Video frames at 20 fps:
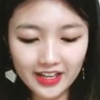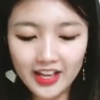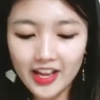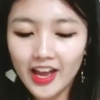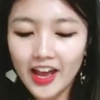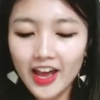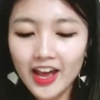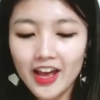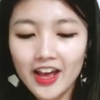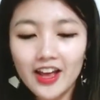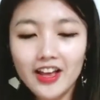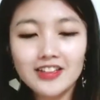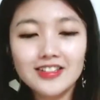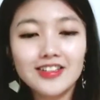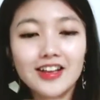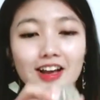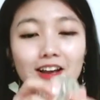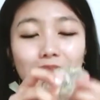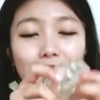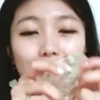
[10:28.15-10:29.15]
Yes,
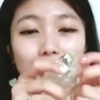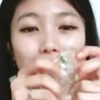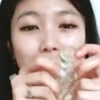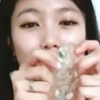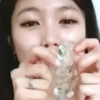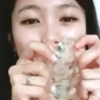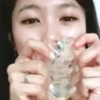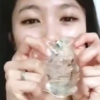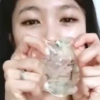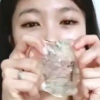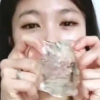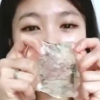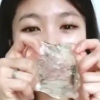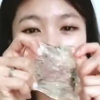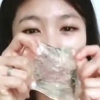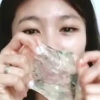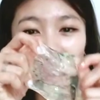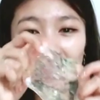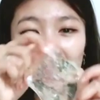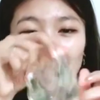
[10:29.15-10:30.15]
I made it
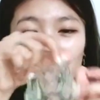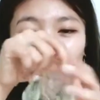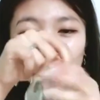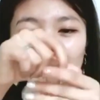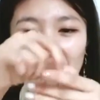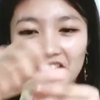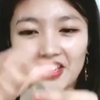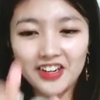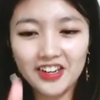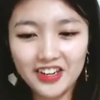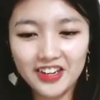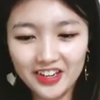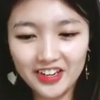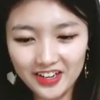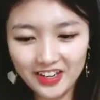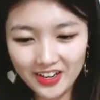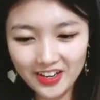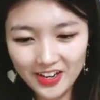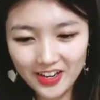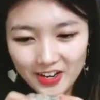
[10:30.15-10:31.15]

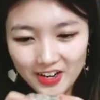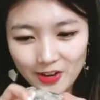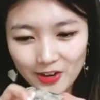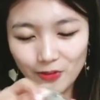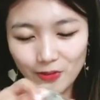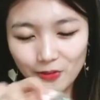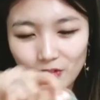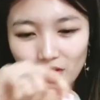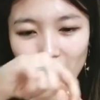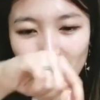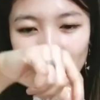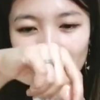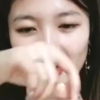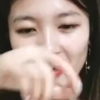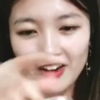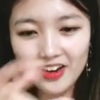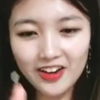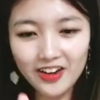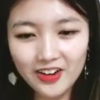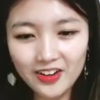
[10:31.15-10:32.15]
bigger.
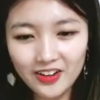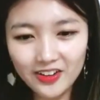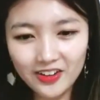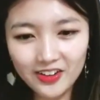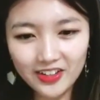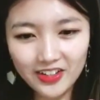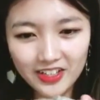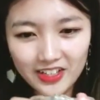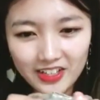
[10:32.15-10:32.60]
Wow.